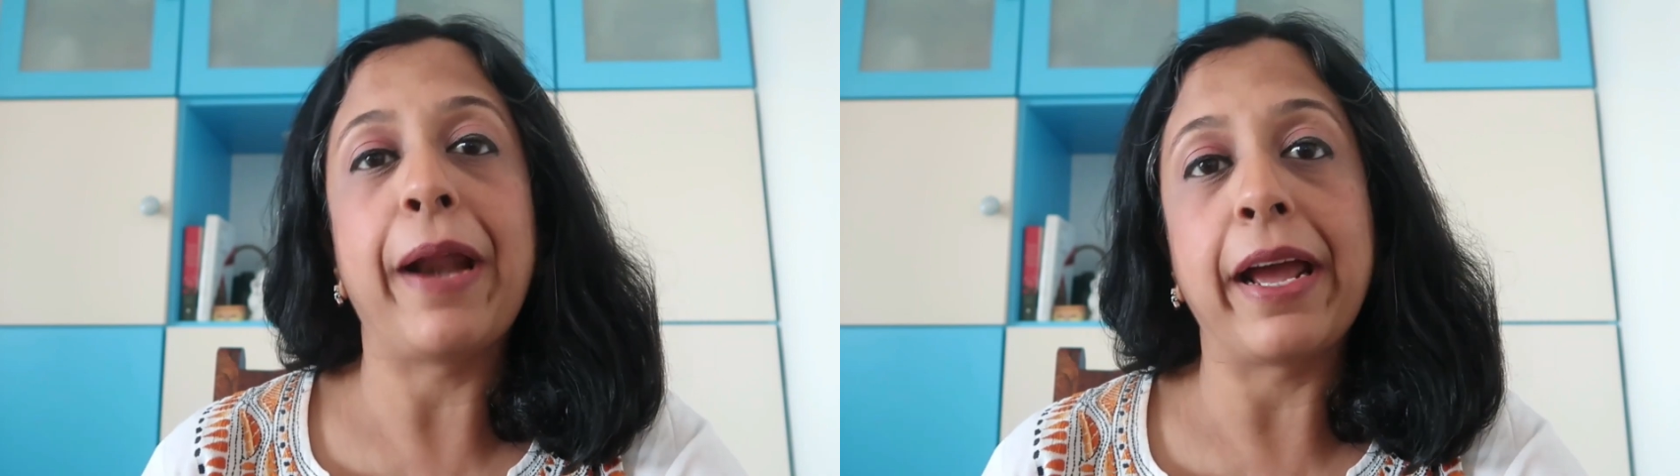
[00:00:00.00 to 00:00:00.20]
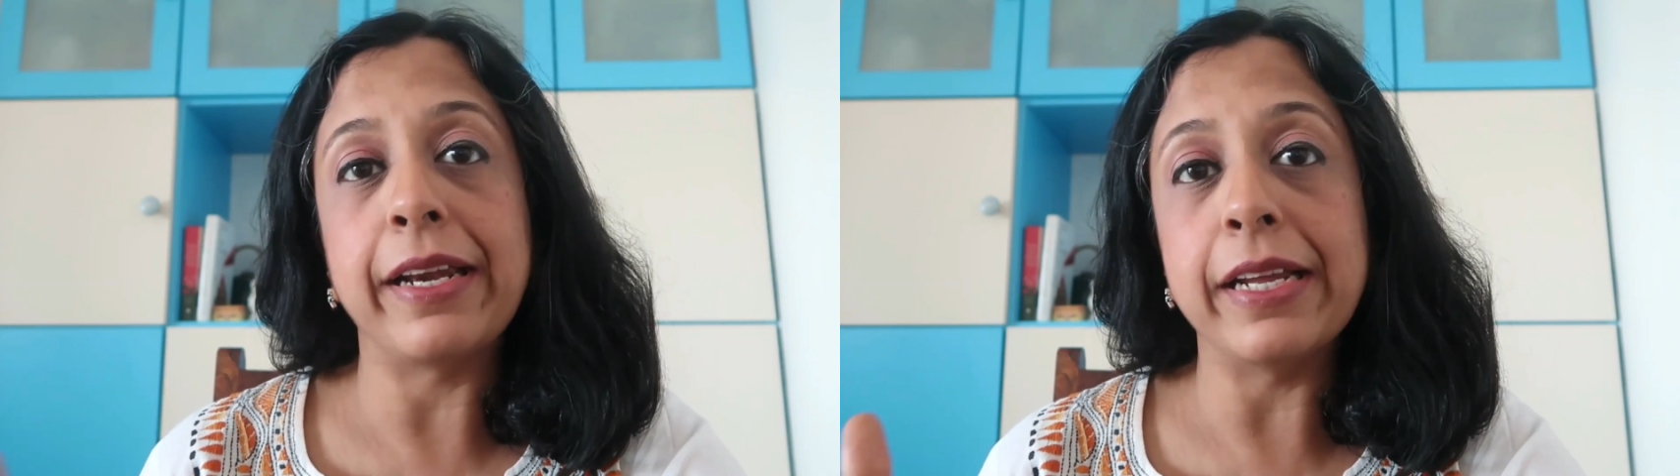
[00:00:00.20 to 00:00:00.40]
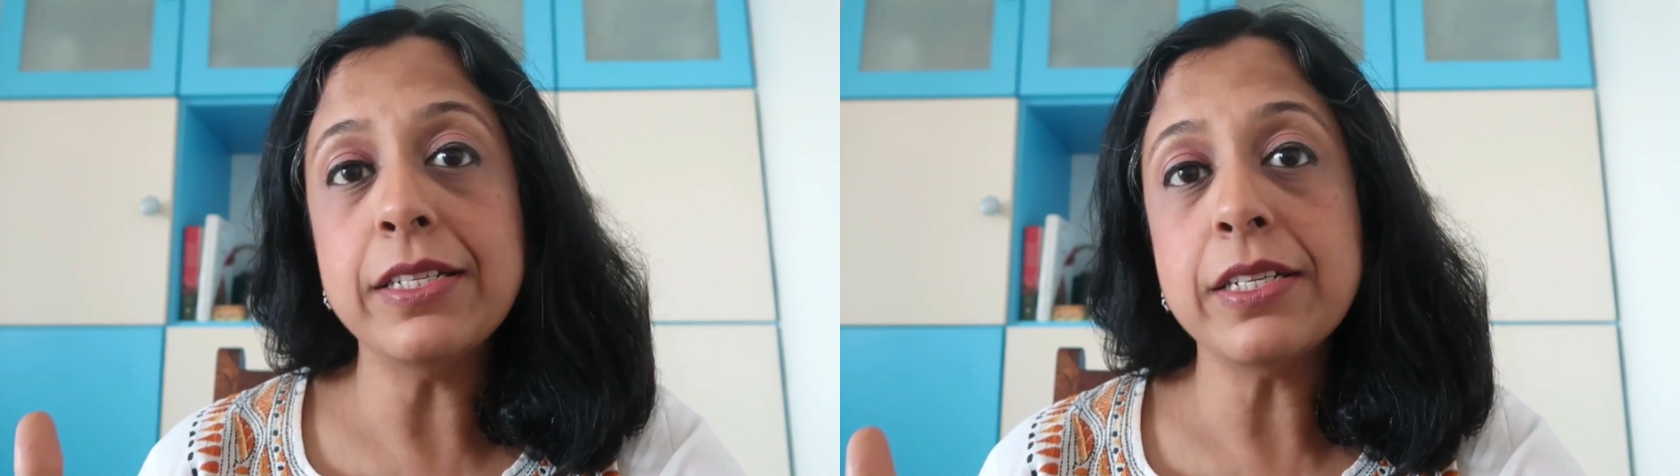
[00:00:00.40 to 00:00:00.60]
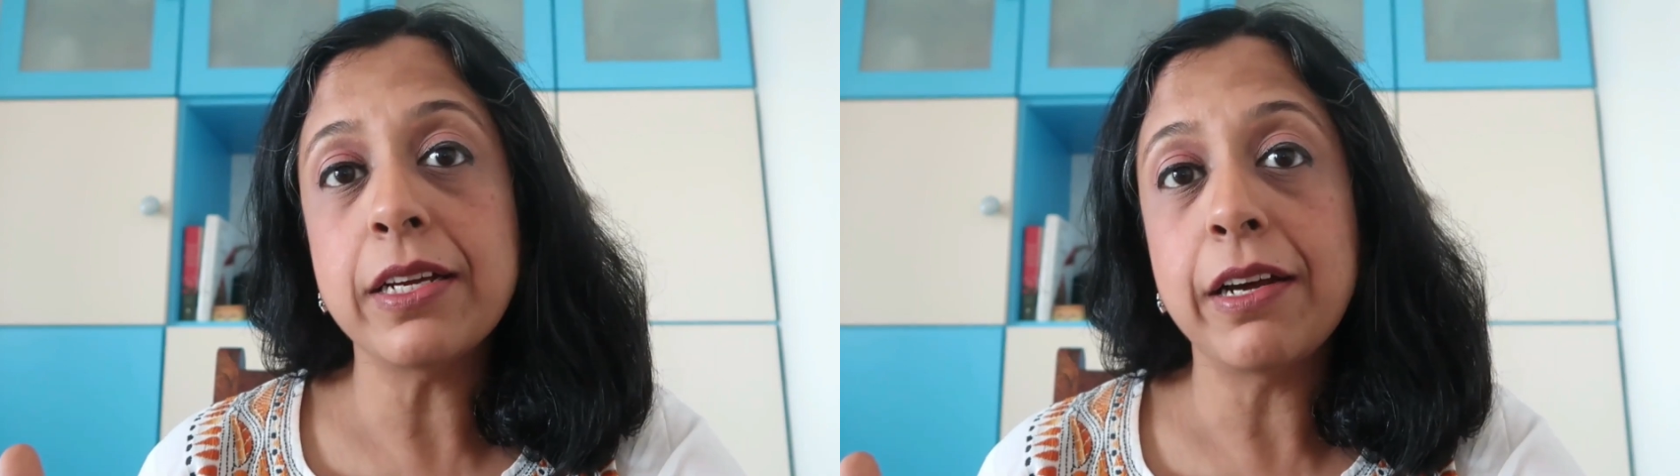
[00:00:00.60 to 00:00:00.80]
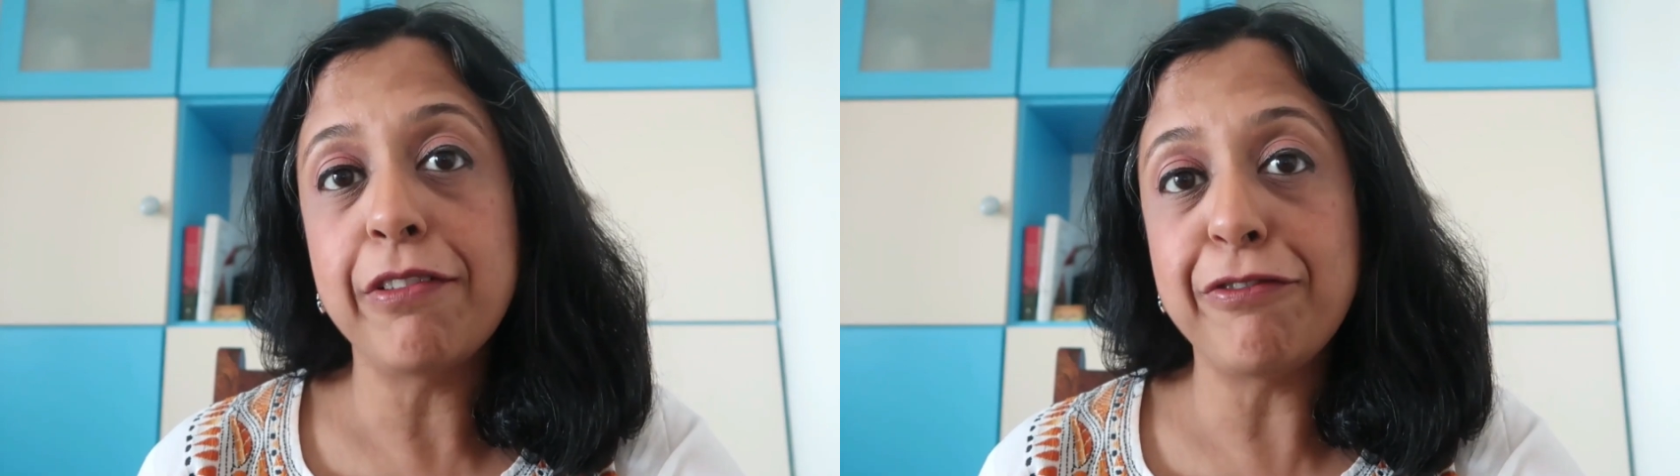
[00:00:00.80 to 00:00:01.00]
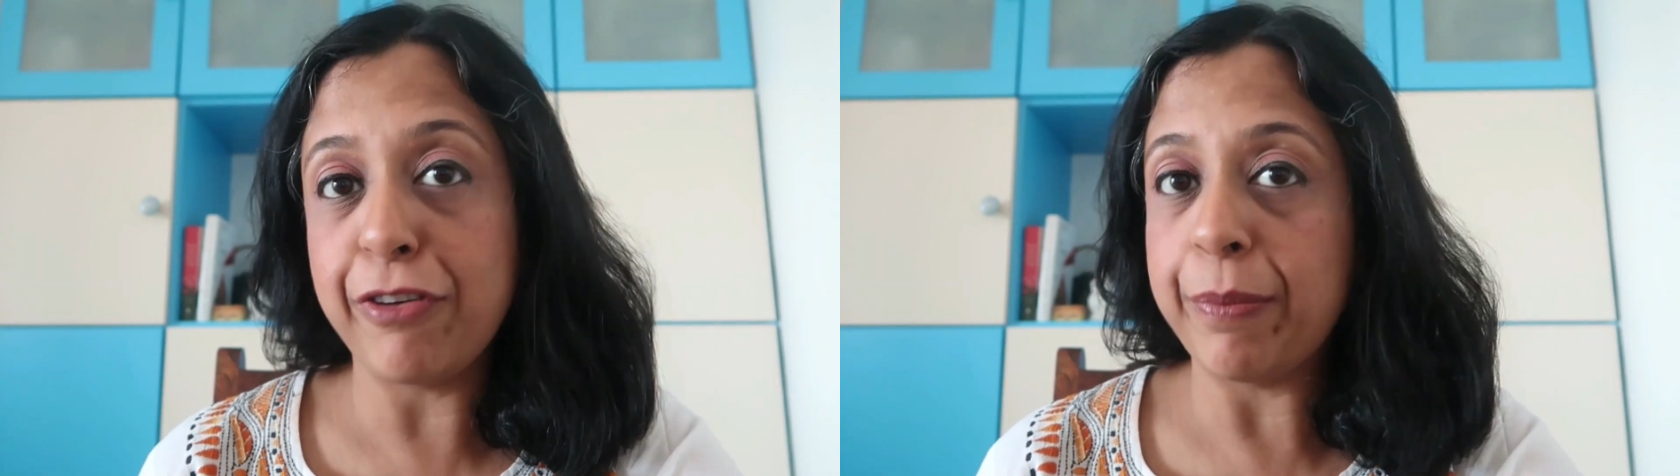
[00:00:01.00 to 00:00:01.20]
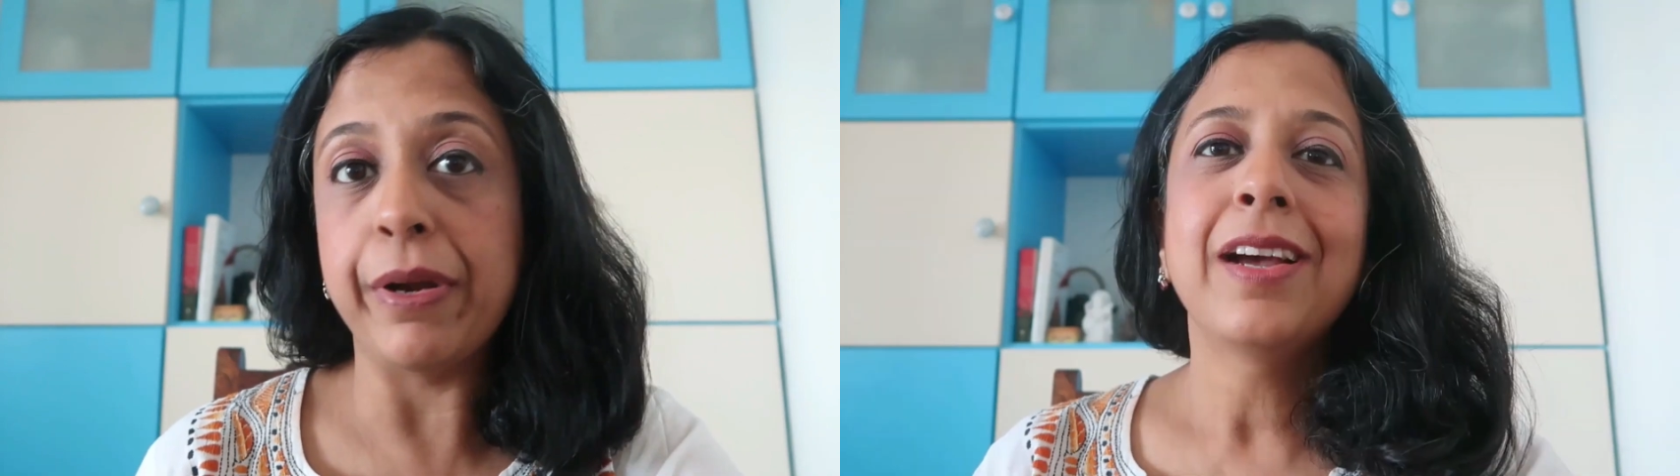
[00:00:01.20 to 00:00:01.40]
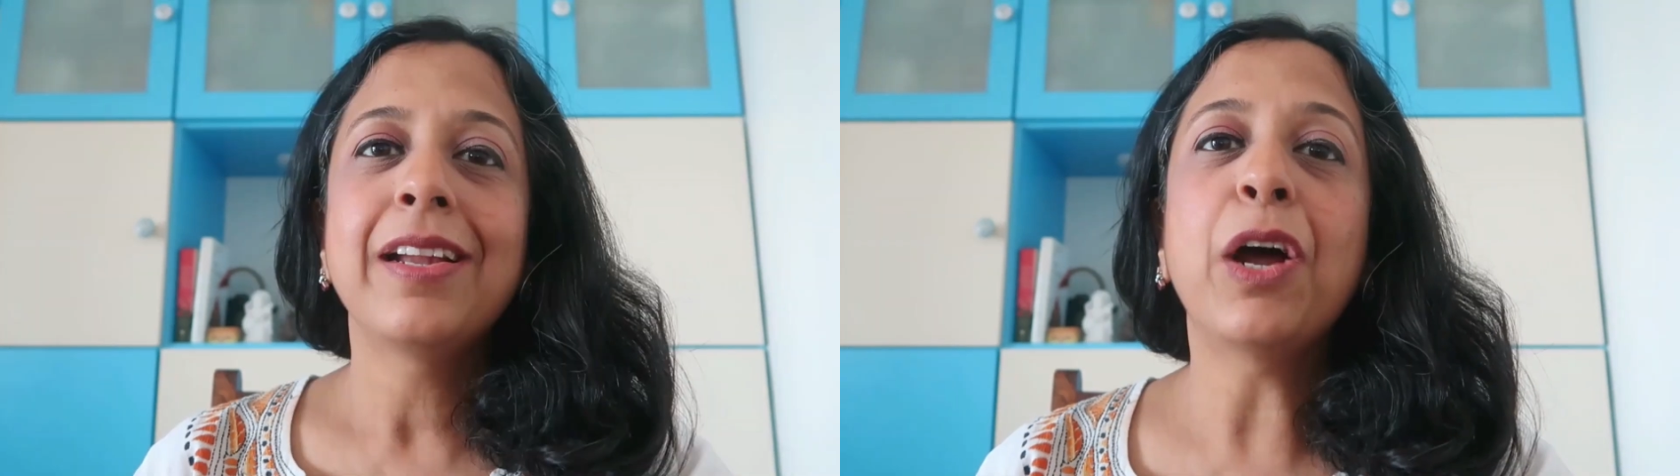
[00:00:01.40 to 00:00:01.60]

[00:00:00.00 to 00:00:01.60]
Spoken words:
pregnant women.